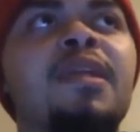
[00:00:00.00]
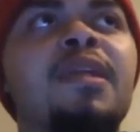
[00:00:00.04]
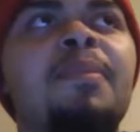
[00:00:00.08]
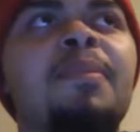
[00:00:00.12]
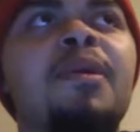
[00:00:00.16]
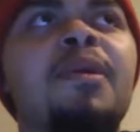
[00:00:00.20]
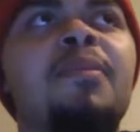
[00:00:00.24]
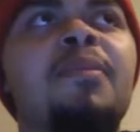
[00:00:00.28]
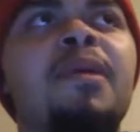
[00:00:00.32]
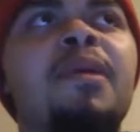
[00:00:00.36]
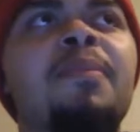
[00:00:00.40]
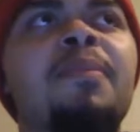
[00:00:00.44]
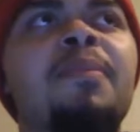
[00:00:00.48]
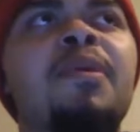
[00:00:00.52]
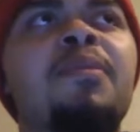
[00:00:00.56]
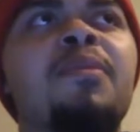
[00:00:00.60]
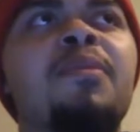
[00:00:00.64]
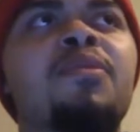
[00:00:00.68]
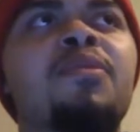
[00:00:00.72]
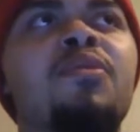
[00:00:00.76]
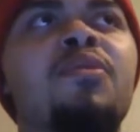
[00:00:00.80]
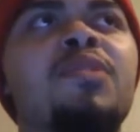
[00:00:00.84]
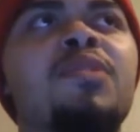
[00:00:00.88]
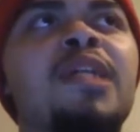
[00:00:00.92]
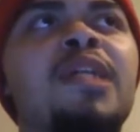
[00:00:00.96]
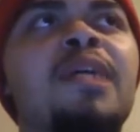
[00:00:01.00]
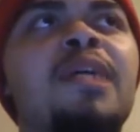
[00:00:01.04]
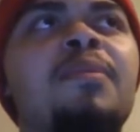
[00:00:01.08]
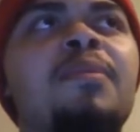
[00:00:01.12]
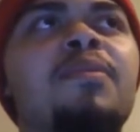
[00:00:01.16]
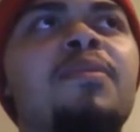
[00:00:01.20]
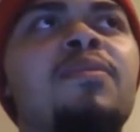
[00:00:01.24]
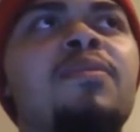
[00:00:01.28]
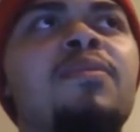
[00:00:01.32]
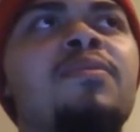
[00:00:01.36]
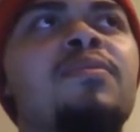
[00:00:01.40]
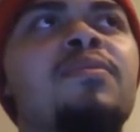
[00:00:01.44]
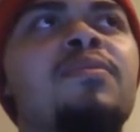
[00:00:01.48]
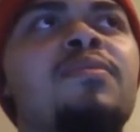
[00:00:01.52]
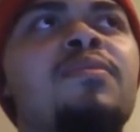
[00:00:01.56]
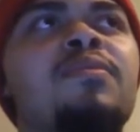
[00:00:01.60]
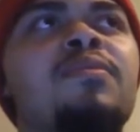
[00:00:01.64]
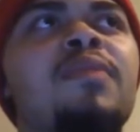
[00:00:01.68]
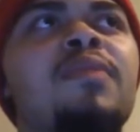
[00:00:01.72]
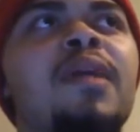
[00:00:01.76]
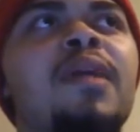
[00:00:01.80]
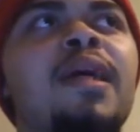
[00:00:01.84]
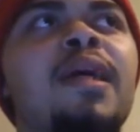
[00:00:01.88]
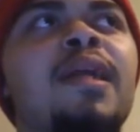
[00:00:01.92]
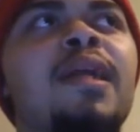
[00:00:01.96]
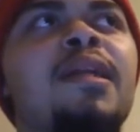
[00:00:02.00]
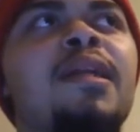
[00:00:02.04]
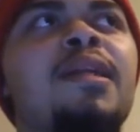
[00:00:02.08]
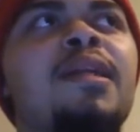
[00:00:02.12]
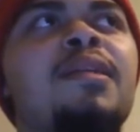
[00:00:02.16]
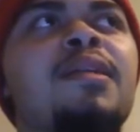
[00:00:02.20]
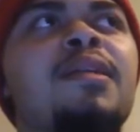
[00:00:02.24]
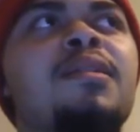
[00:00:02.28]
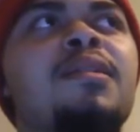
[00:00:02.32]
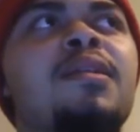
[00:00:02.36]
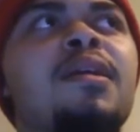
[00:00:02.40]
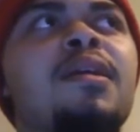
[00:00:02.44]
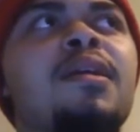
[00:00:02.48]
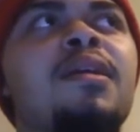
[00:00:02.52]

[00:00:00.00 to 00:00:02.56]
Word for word: They put him. He put him through a table, and he did